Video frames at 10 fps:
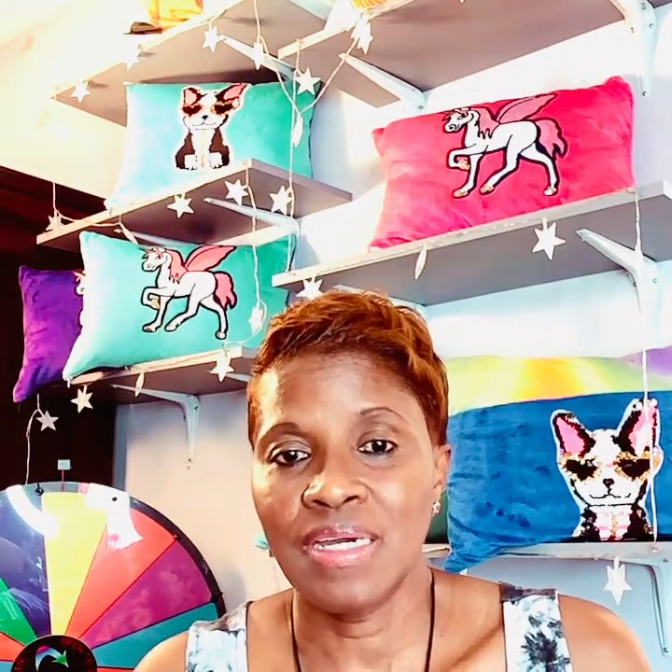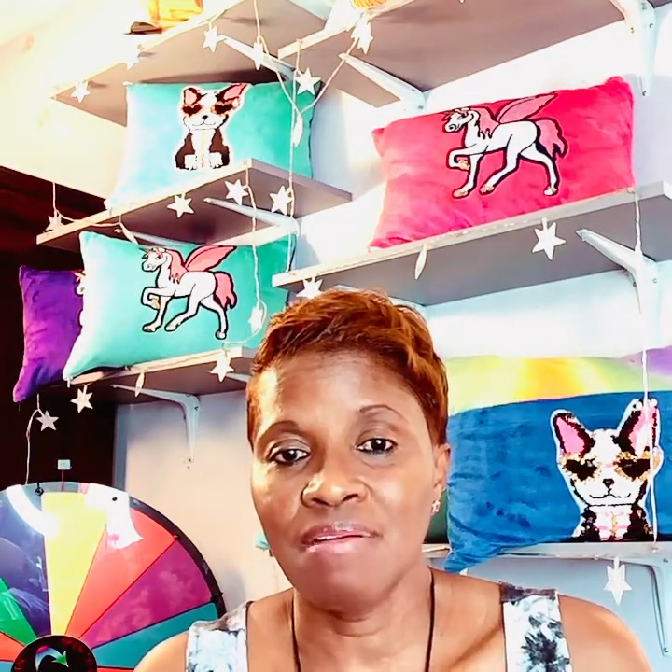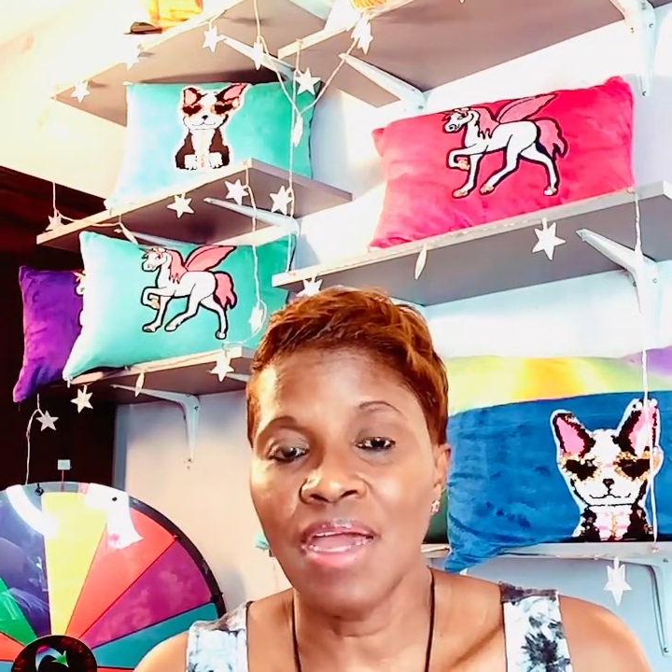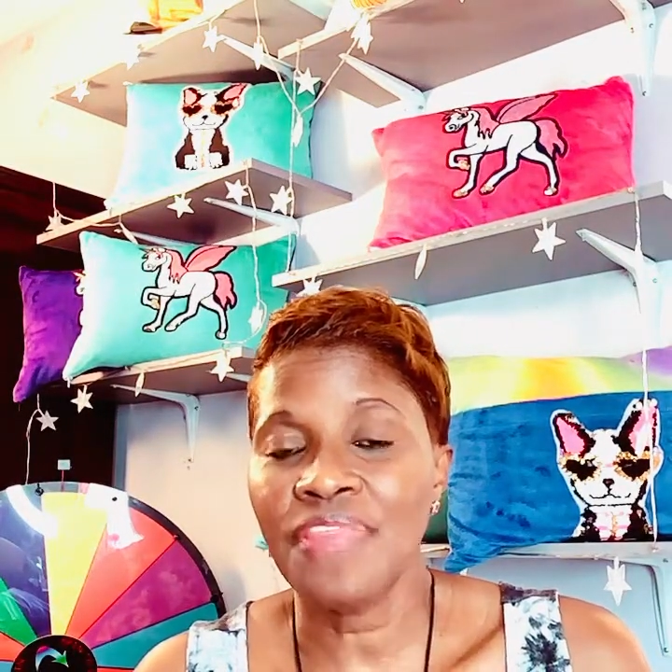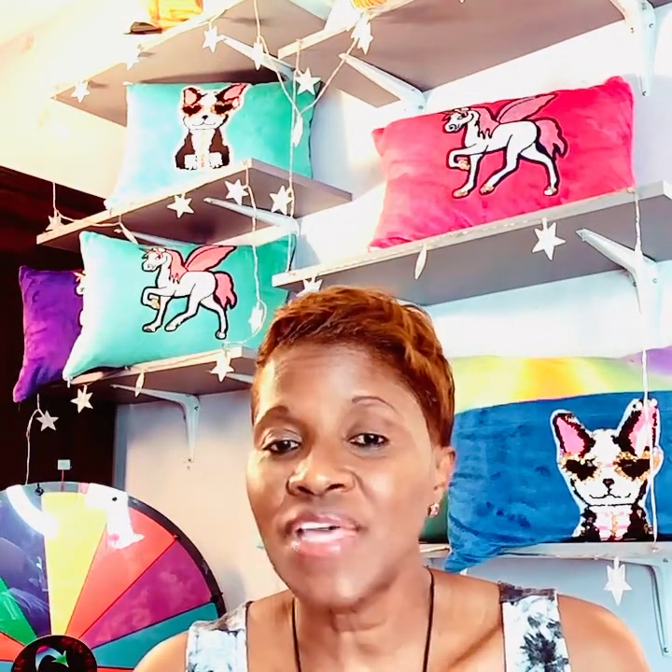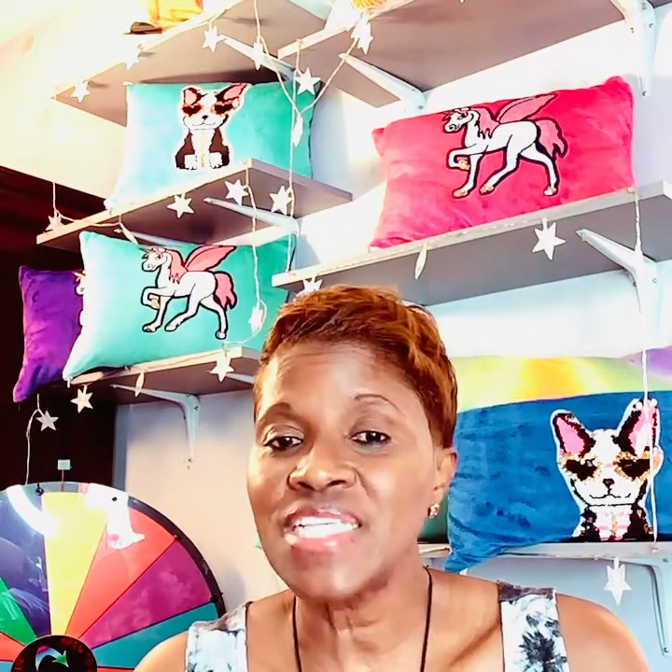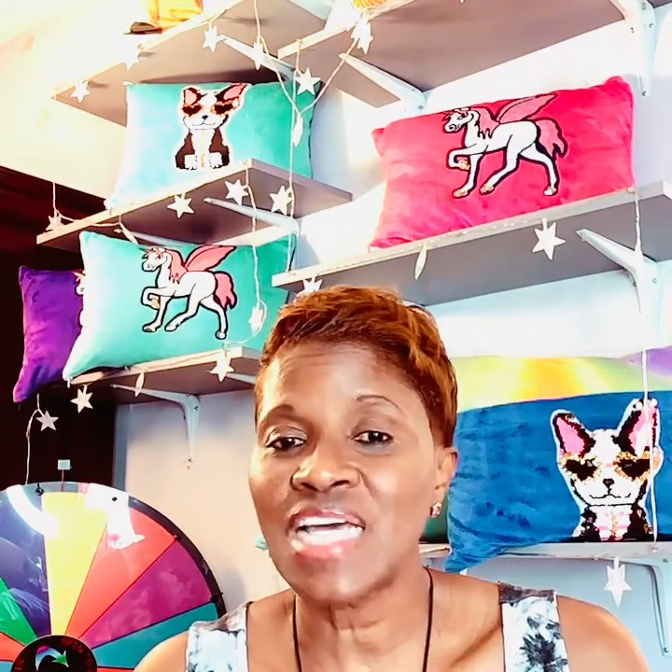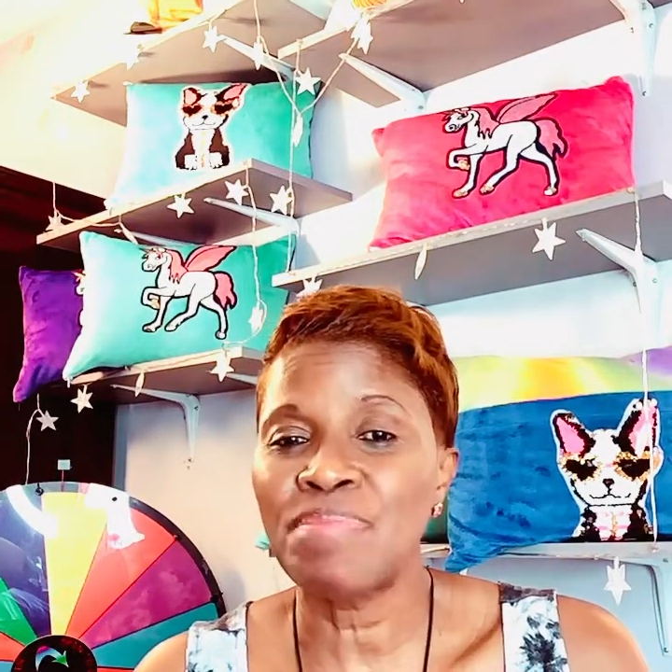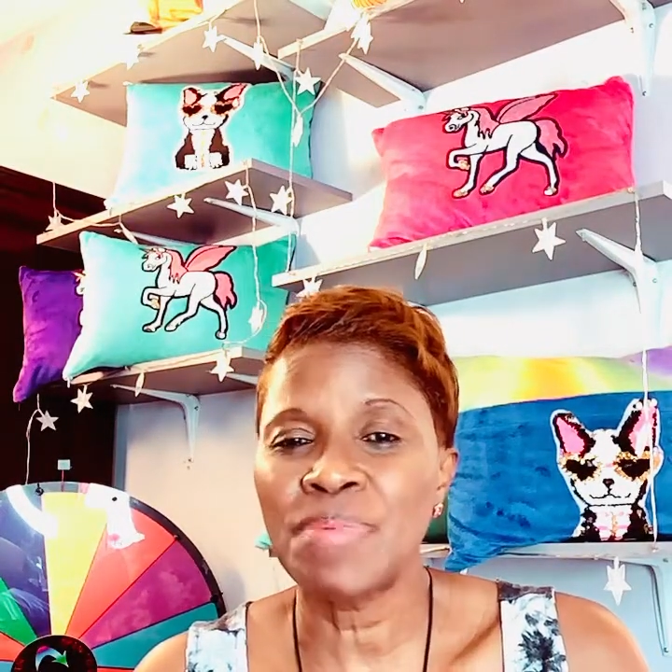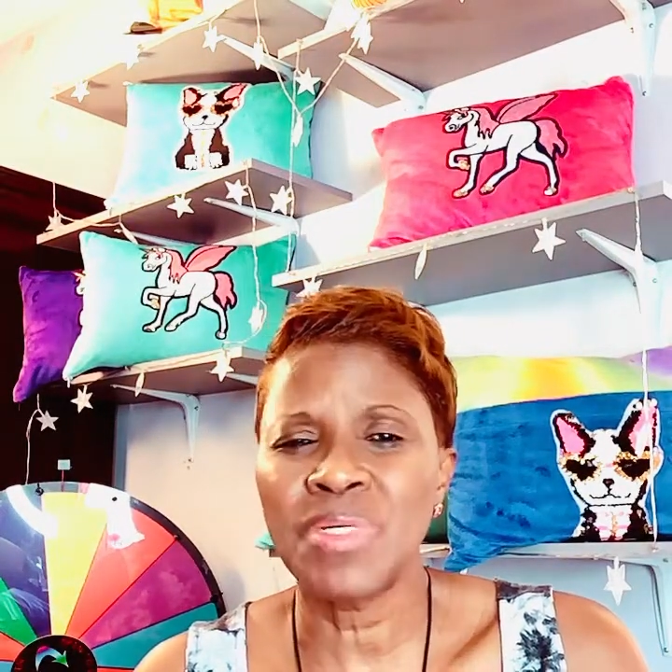All right, things
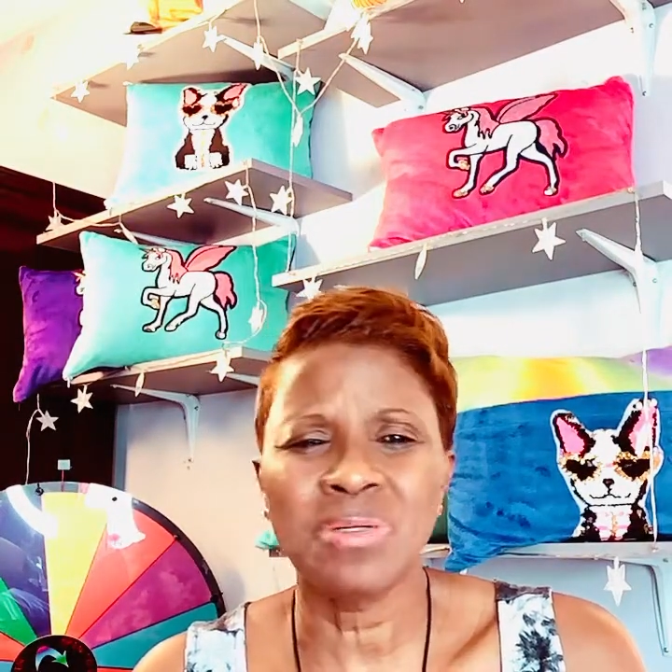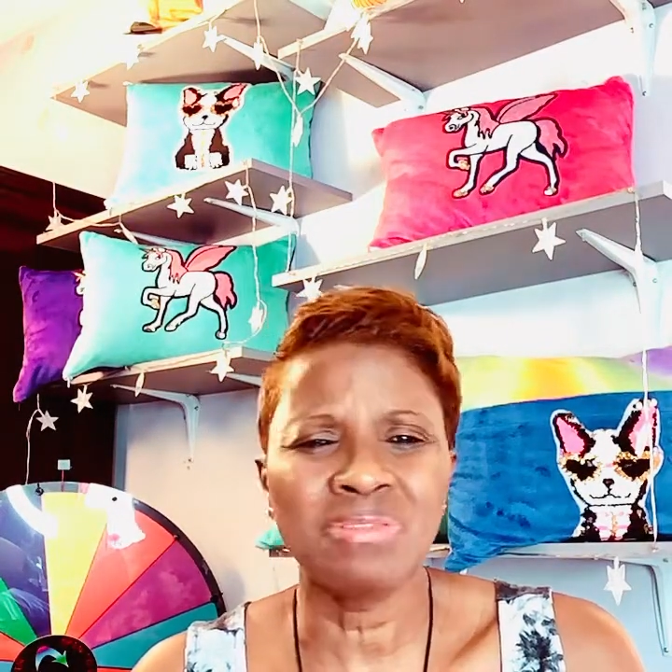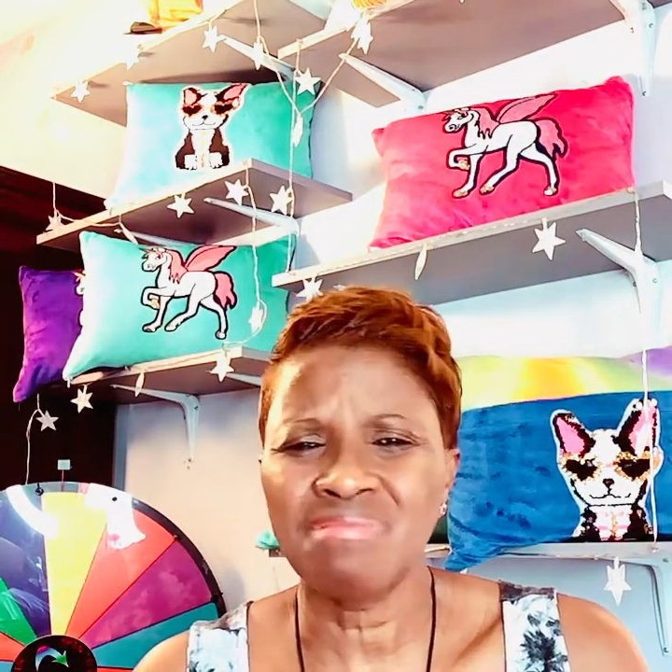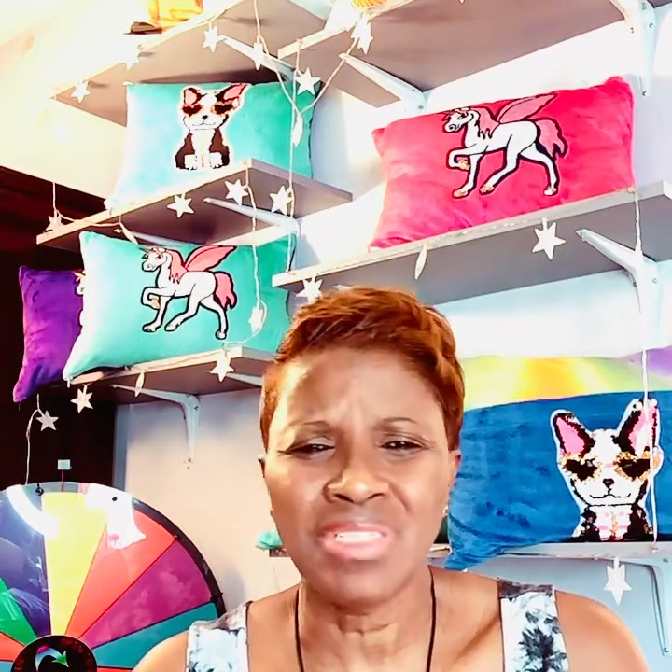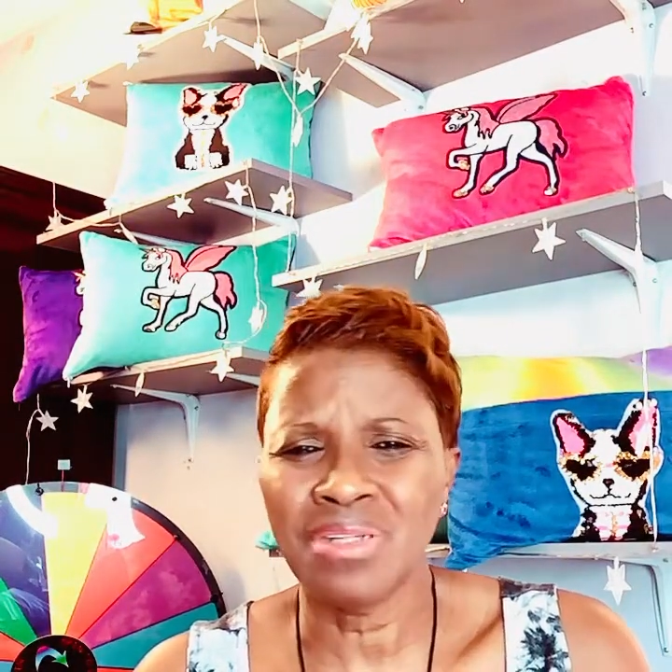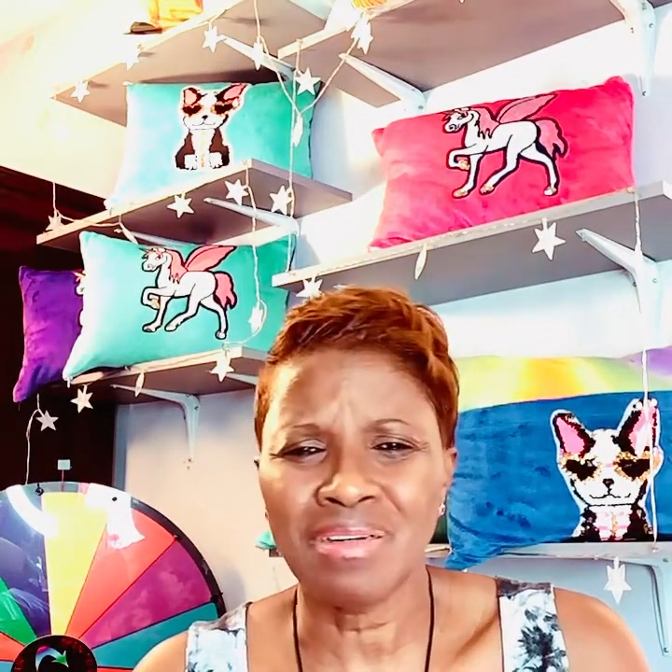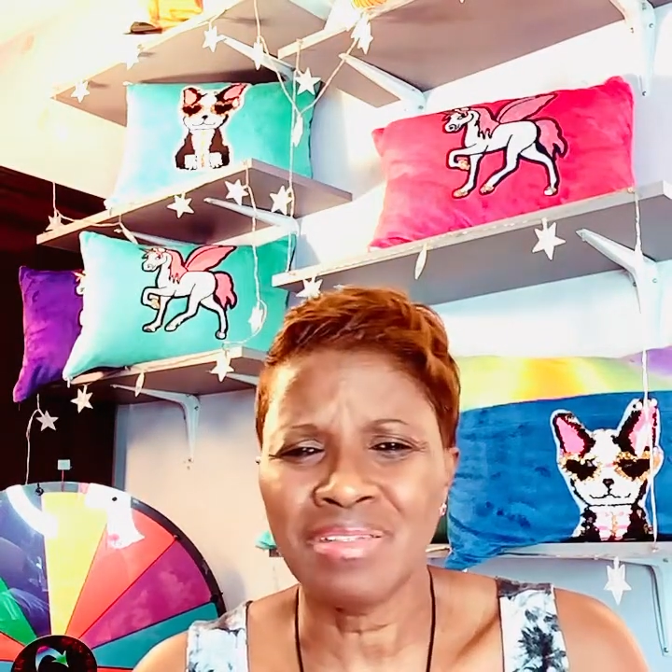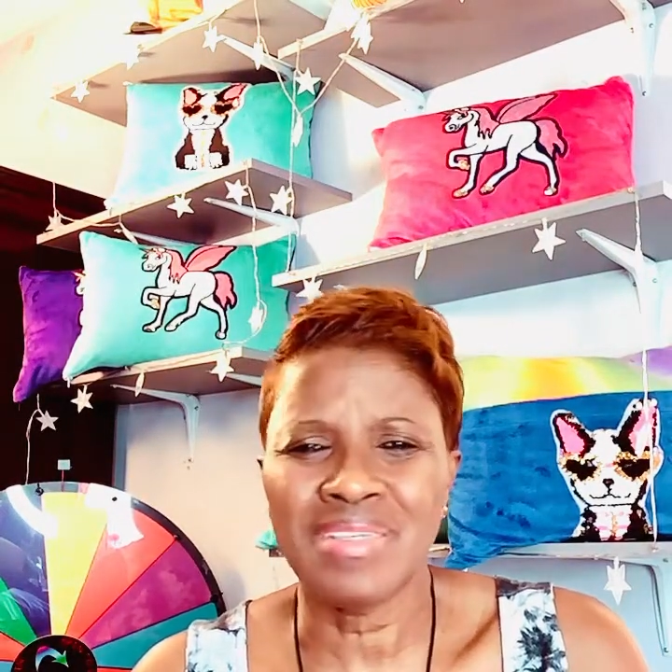that people don't, you're not gonna